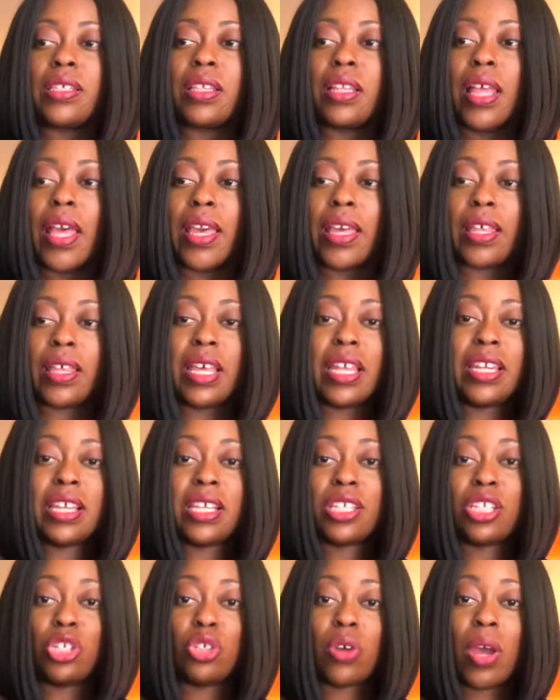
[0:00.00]
like it
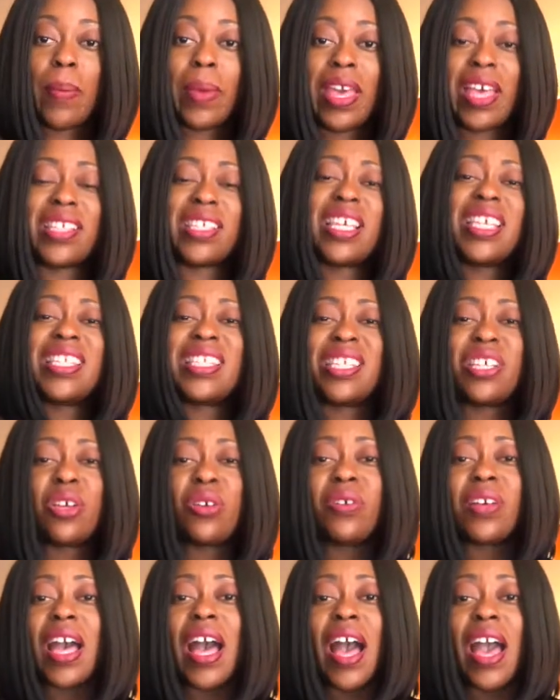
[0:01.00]
doesn't dry my hands, it
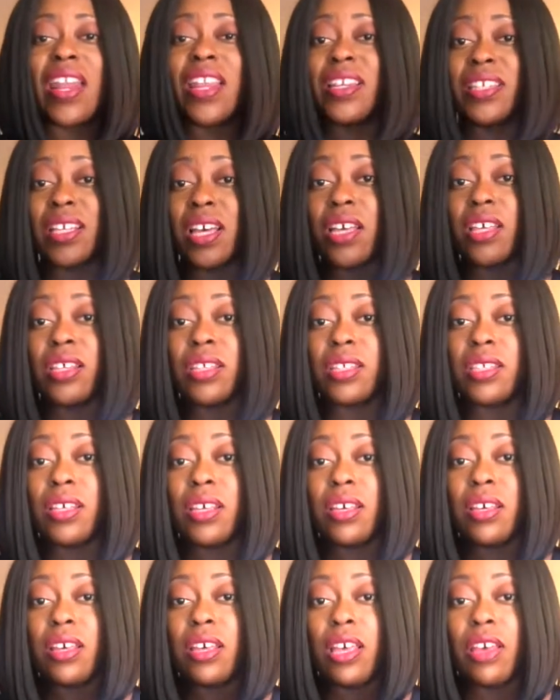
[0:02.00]
still kind of does
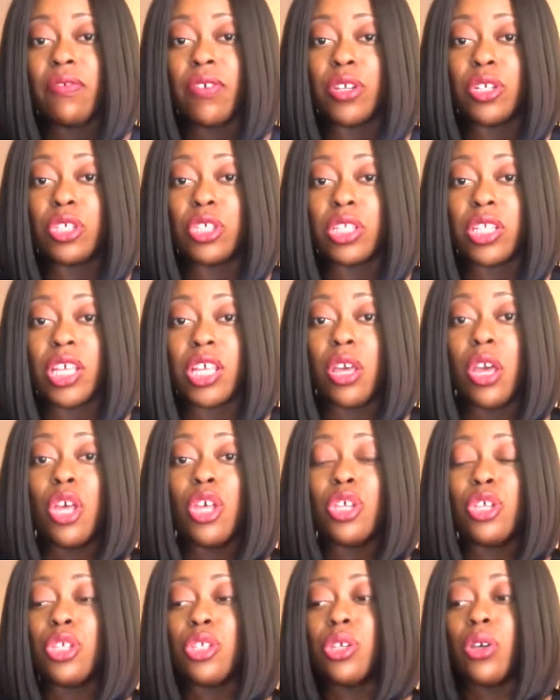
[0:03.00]
eventually.
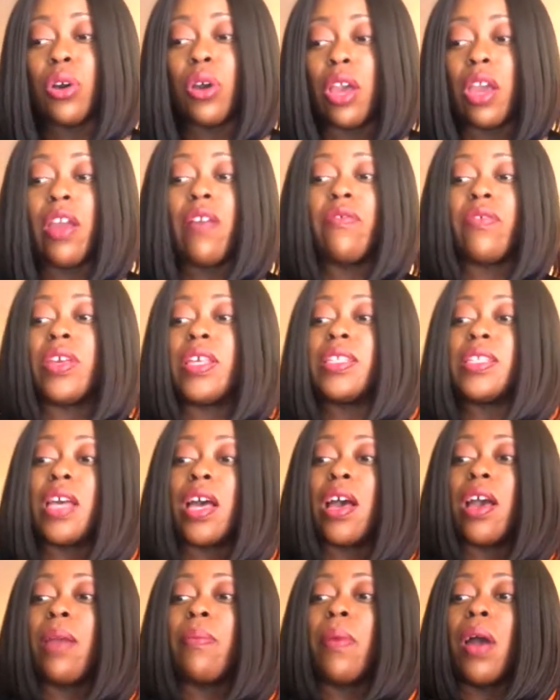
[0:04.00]
So every
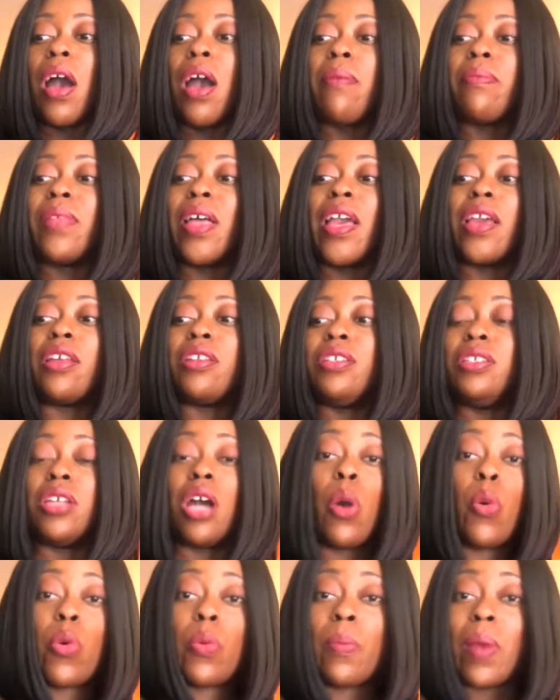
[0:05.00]
time I'm like
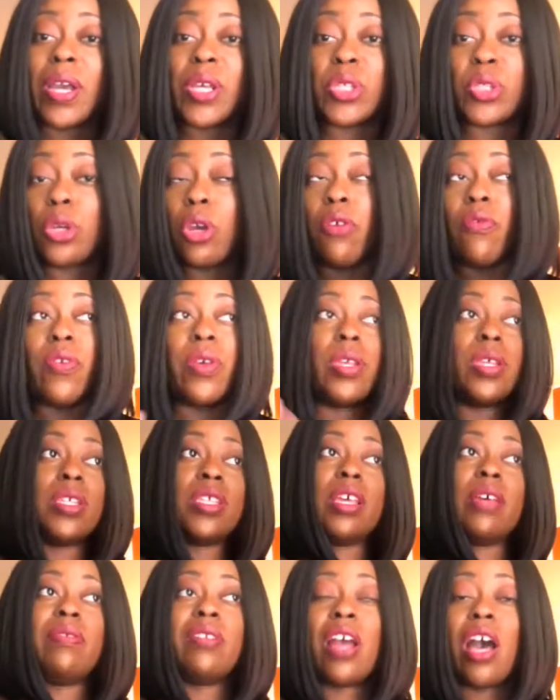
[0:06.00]
double my
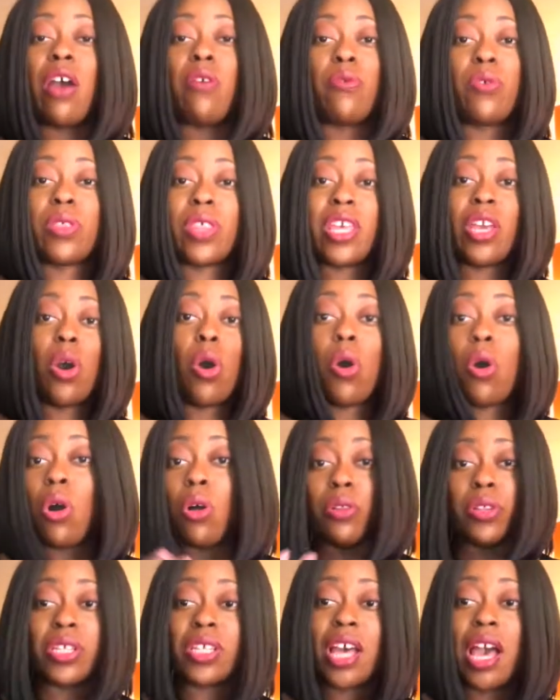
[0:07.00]
service and not really
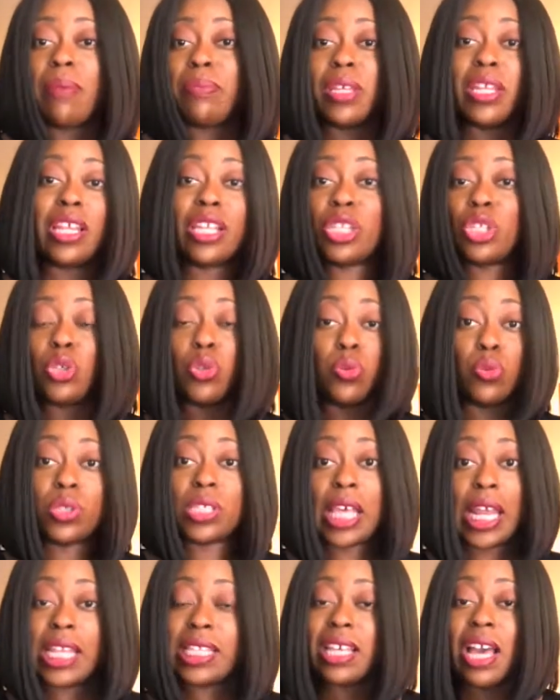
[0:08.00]
all the time needing to
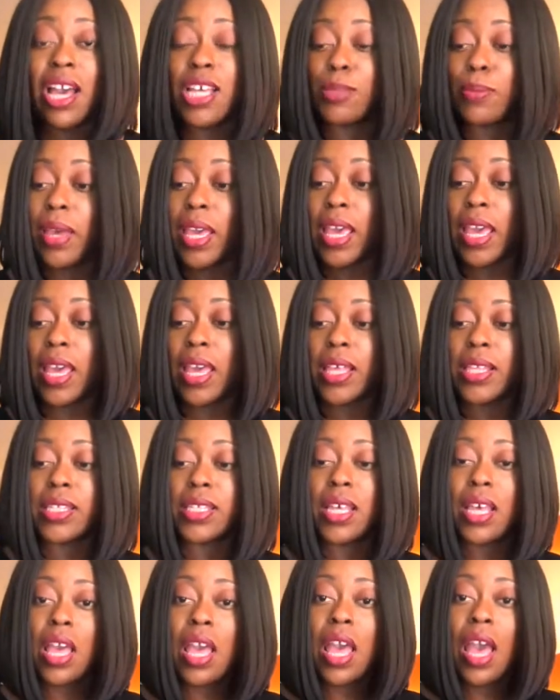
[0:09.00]
sanitize my
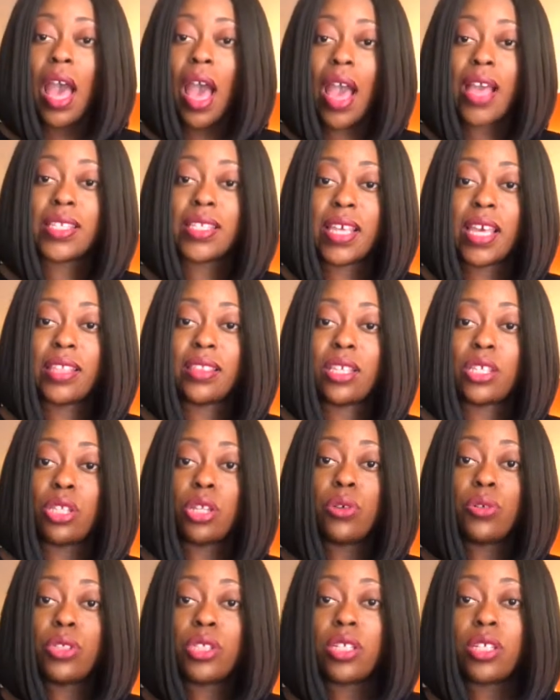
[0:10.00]
hands, I take this
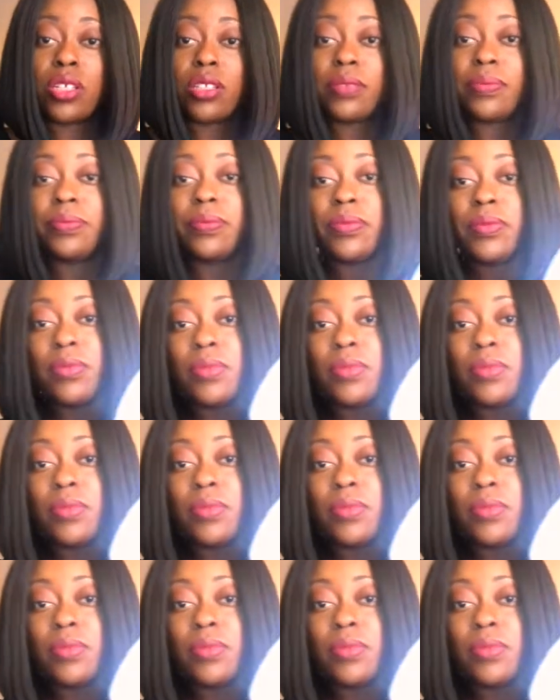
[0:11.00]
lotion.